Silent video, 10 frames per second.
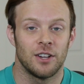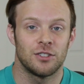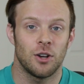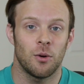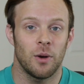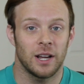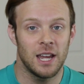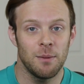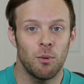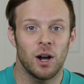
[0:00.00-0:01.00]
So
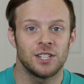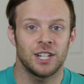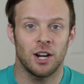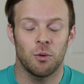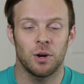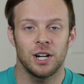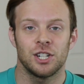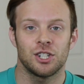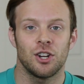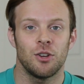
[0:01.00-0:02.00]
keep watching, we're
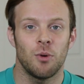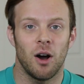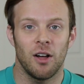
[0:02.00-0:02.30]
gonna show you